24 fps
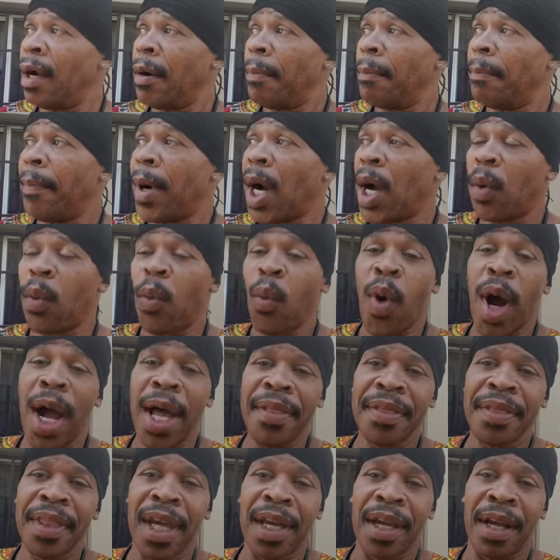But
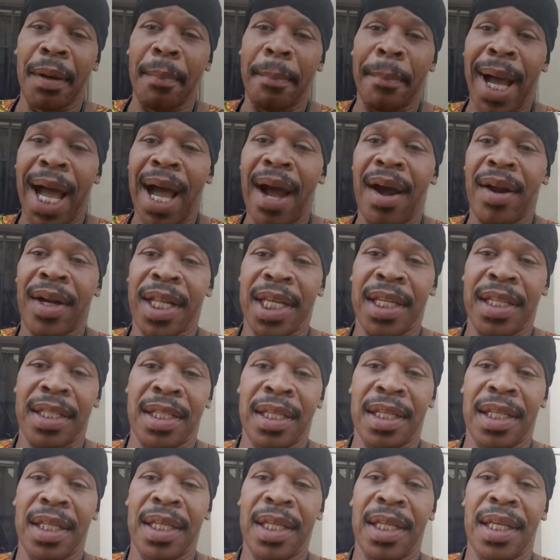one thing about it
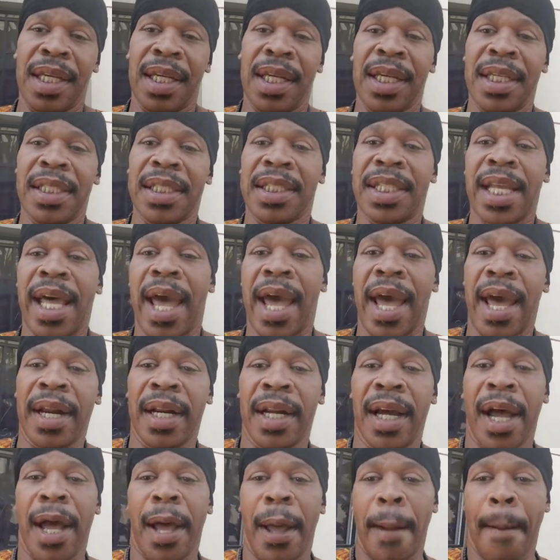is
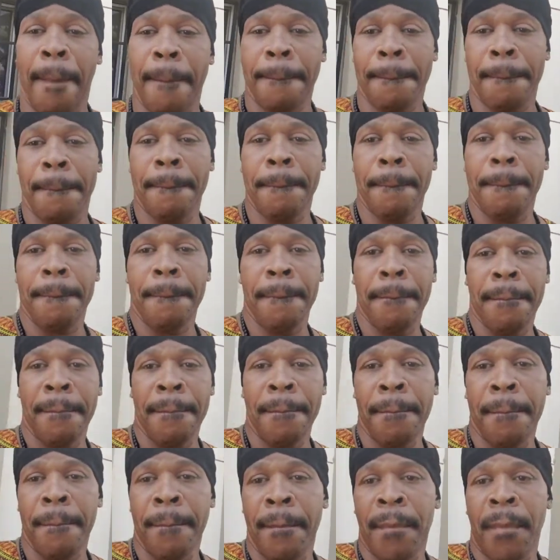that
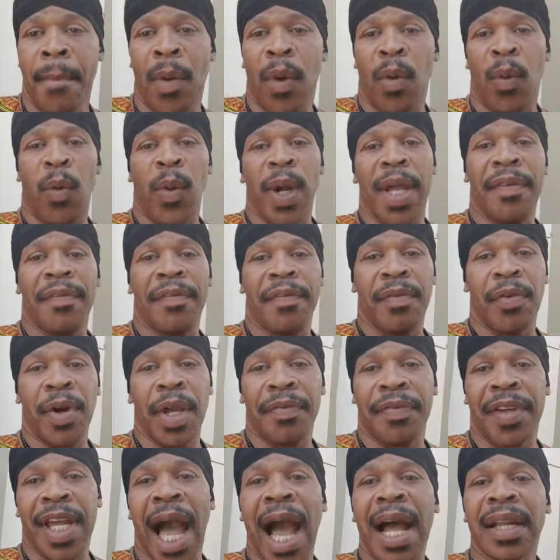
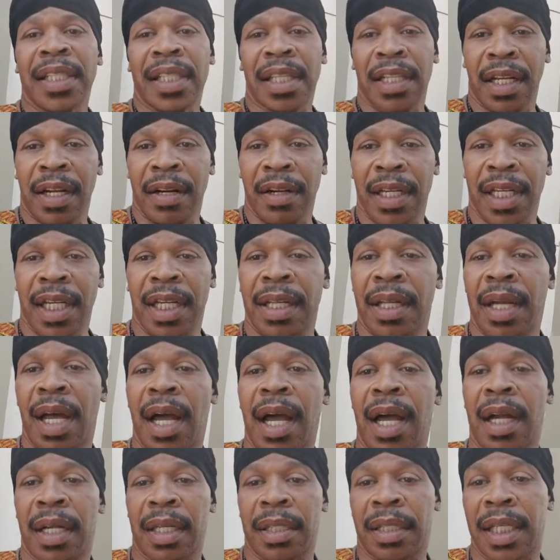we've got to learn
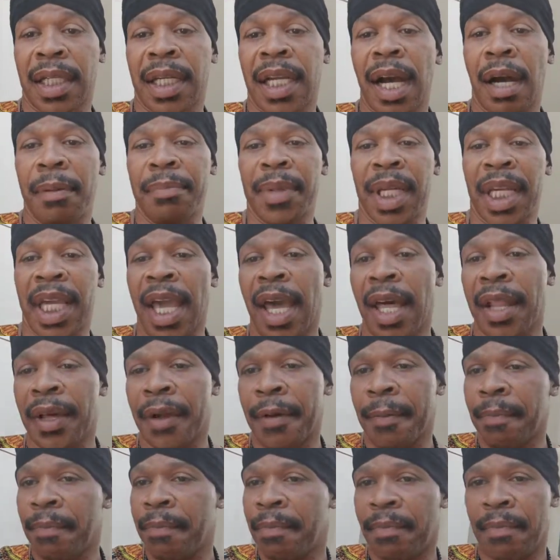to come
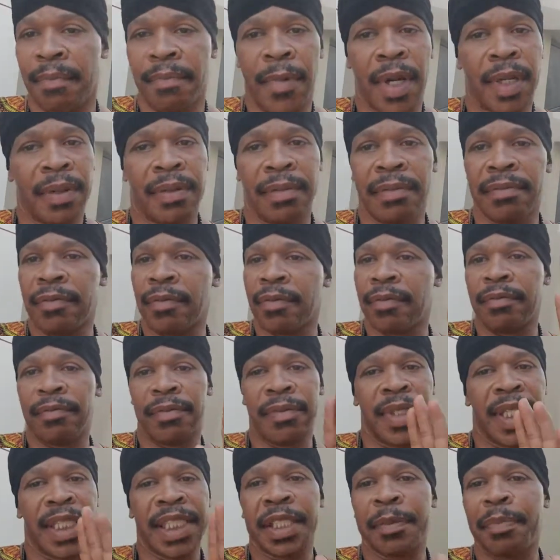together,
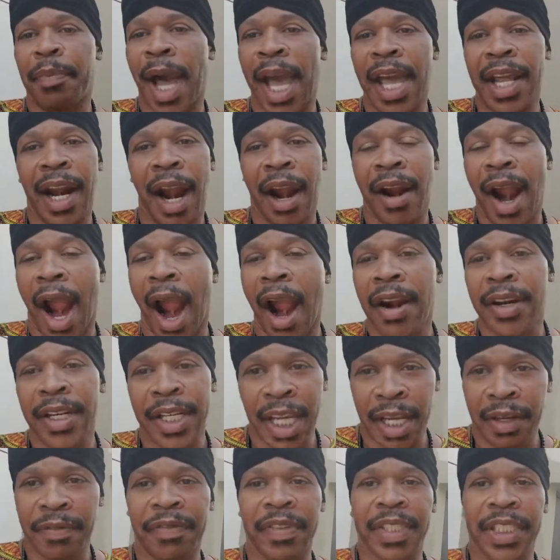despite our
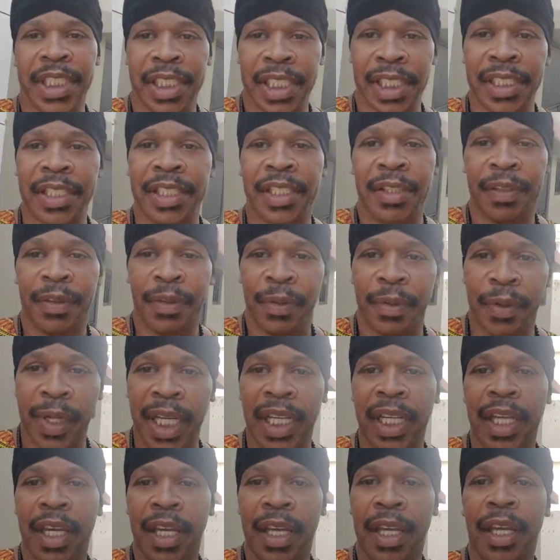differences.
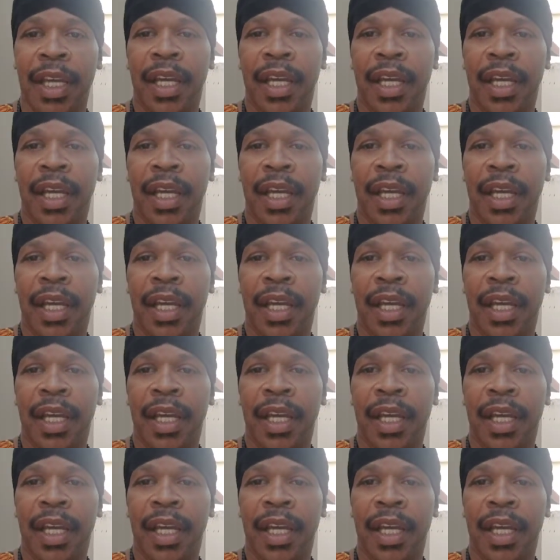Really,